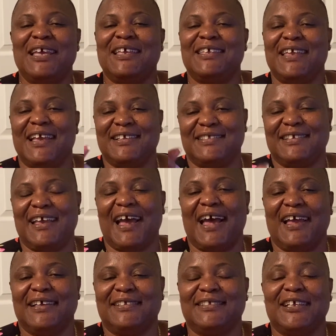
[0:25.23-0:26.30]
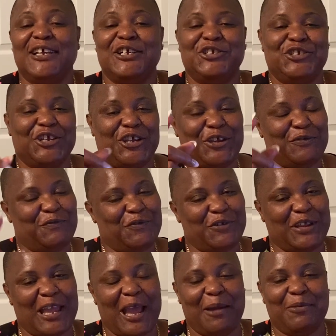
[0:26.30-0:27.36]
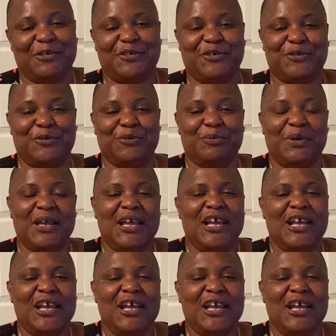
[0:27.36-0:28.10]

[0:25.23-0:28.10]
Yes guys, chicken foot cabbage soup.